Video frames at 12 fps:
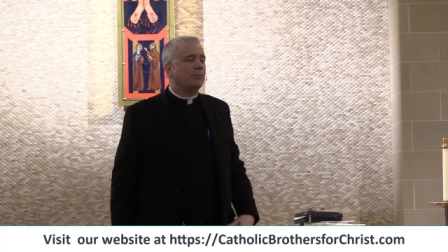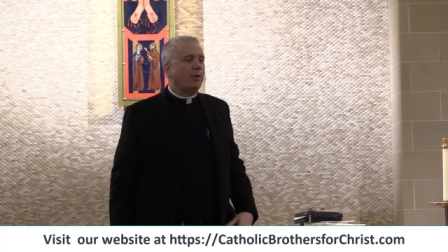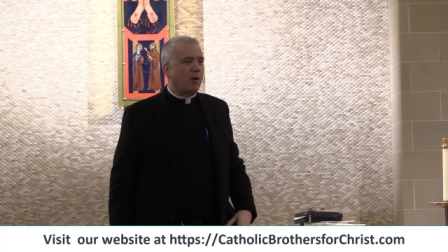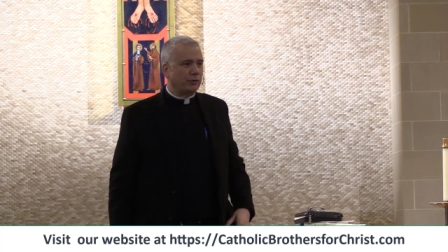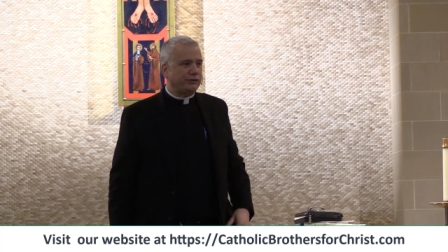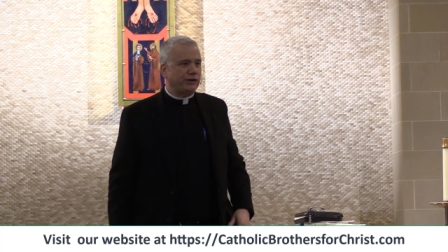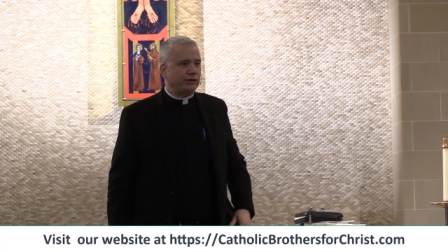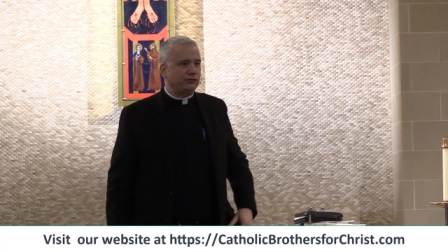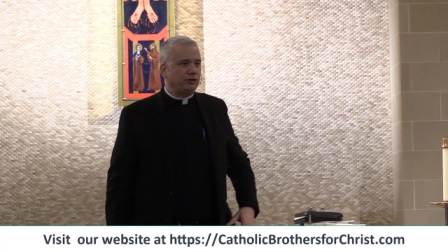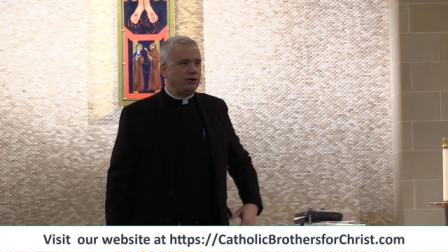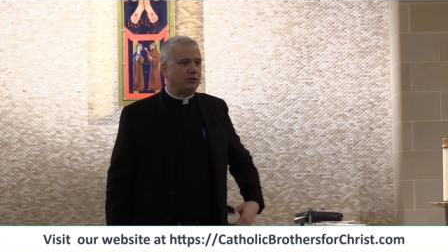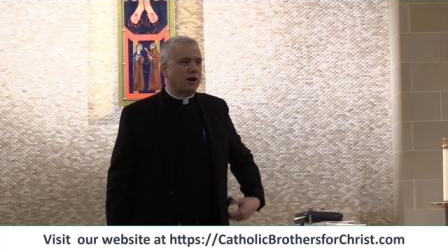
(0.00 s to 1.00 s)
Paul says,
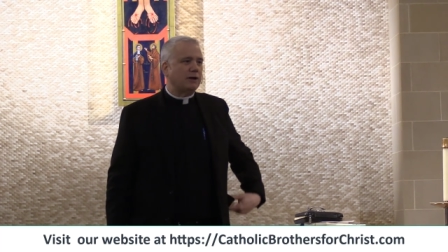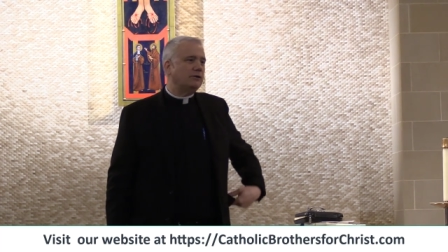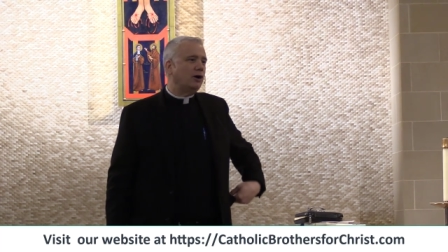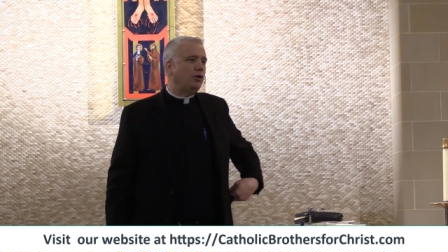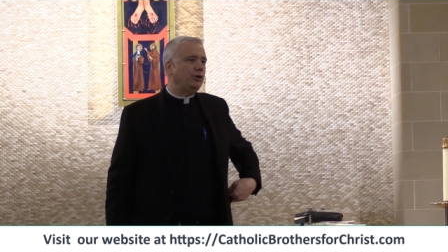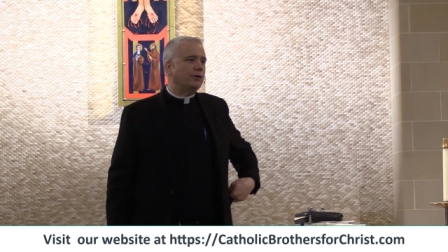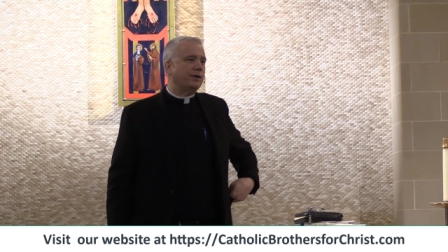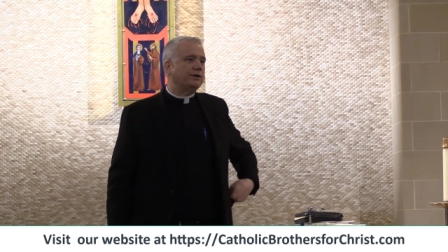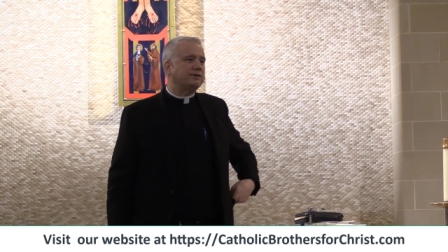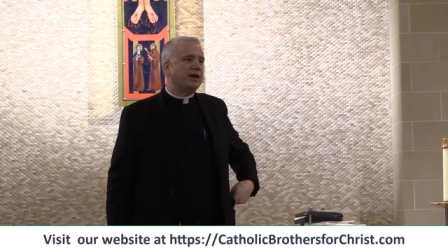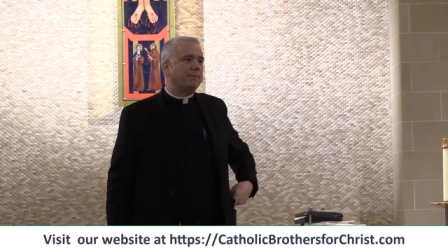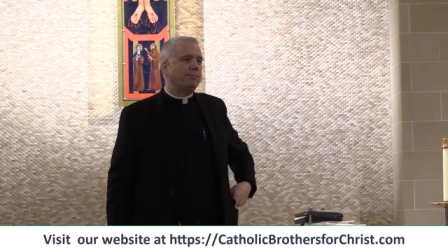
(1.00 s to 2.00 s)
Do you not know you are the
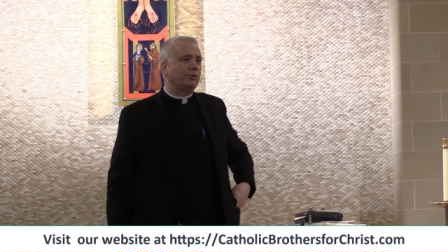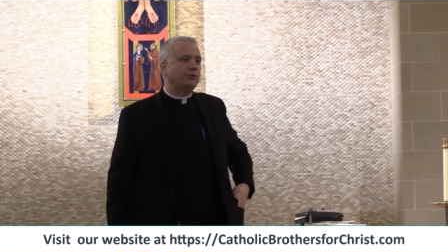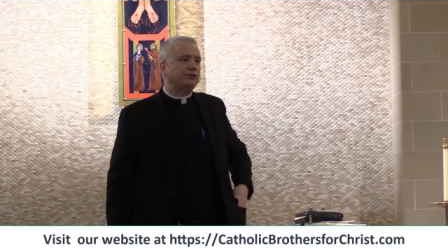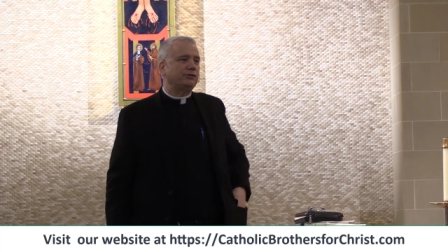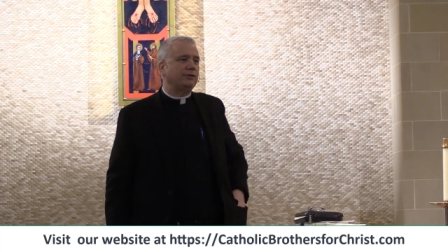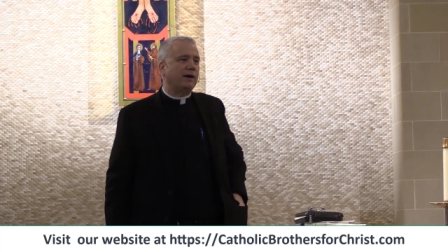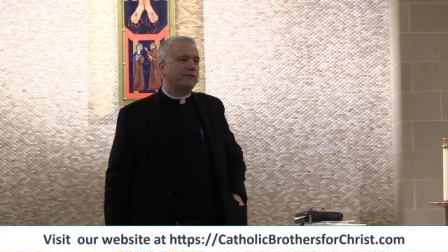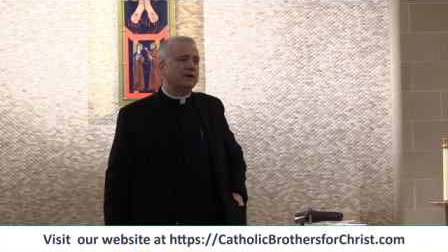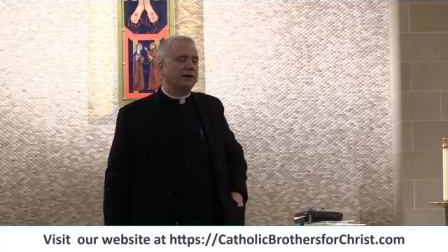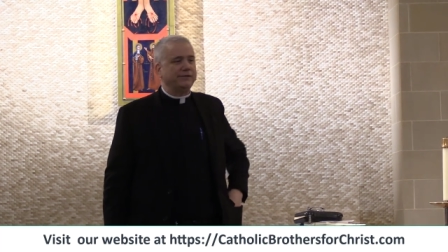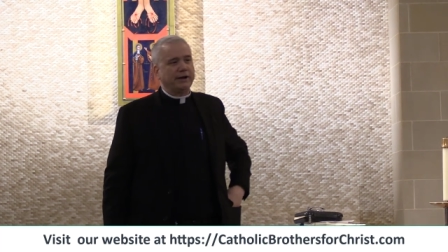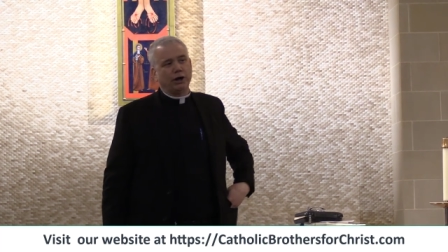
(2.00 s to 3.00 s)
temples of the
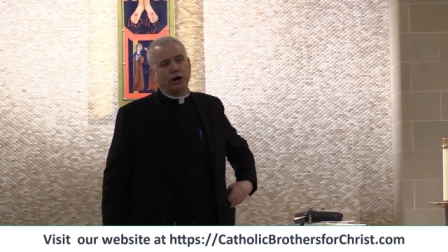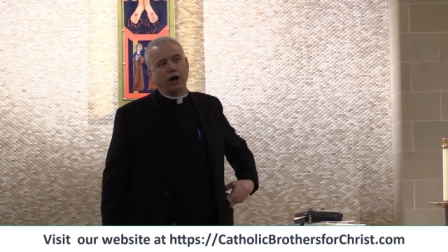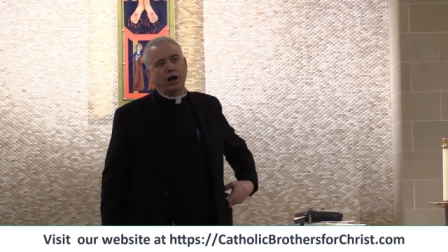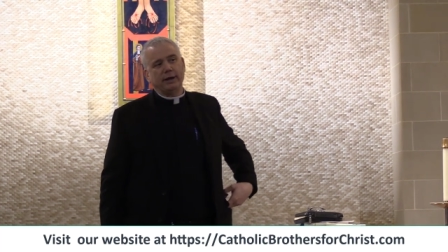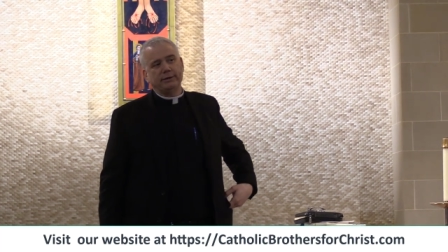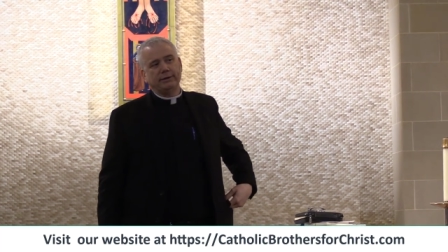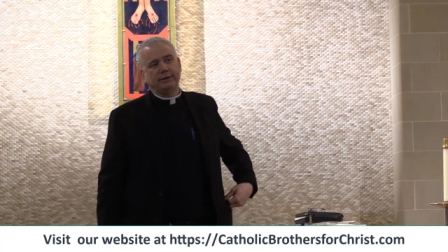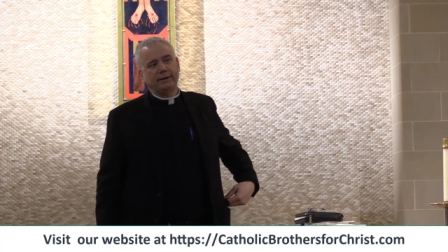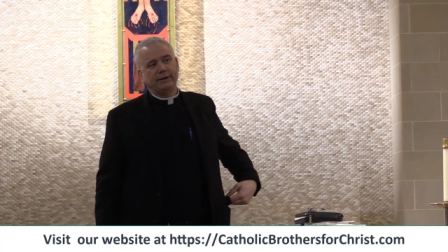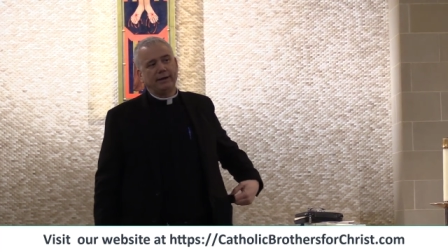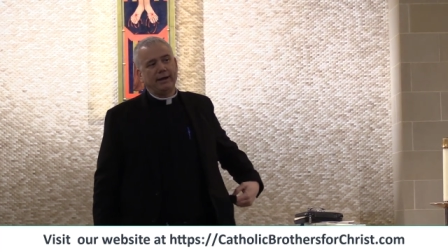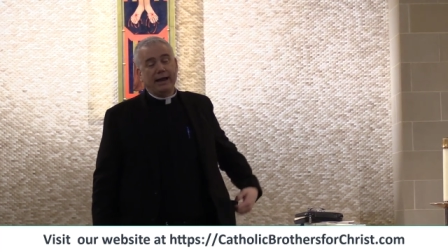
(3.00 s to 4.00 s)
living God?
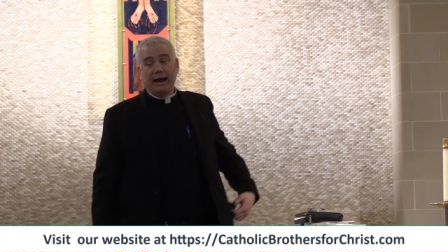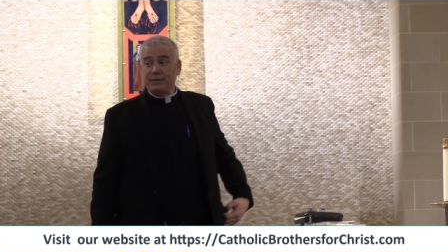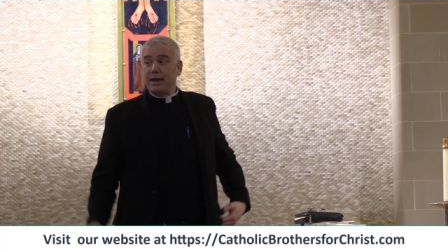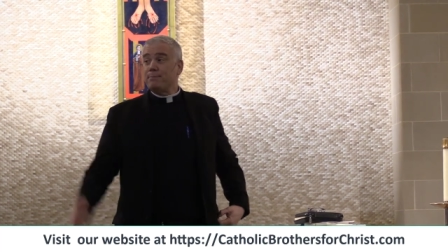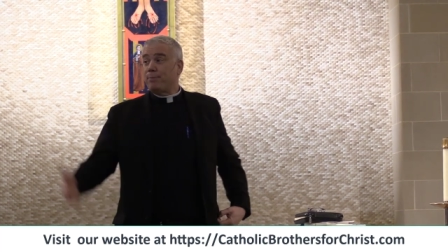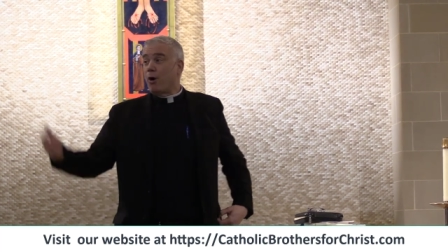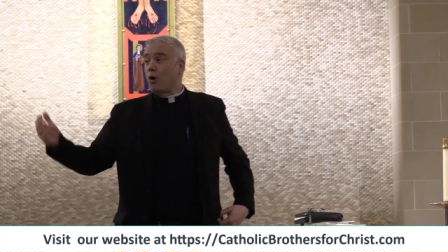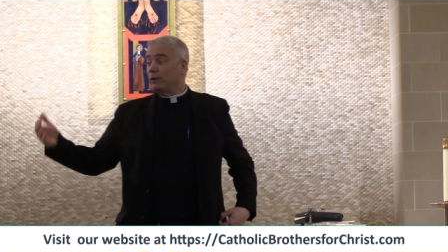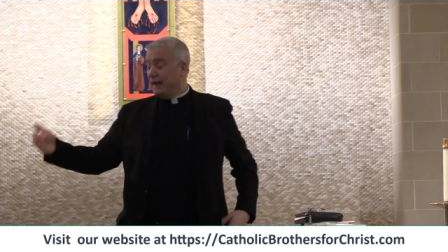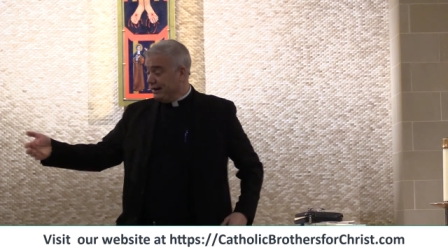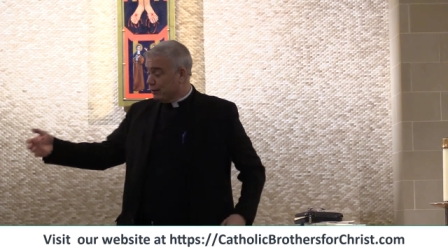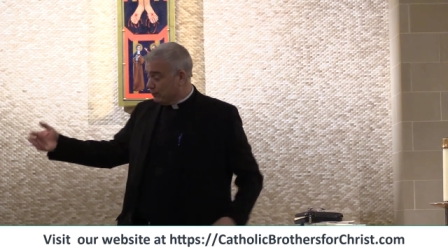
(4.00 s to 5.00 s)
And then Paul
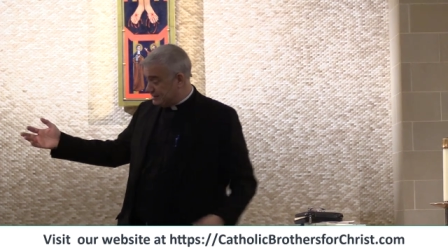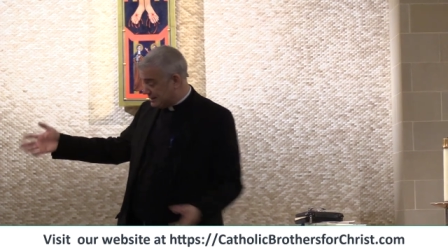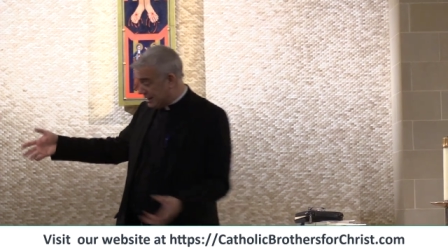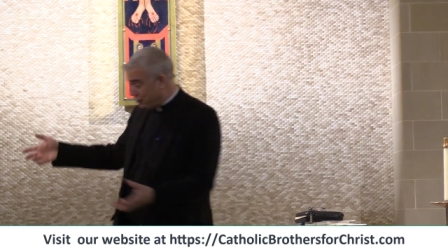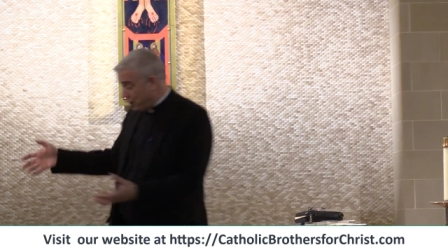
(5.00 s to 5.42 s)
later would say,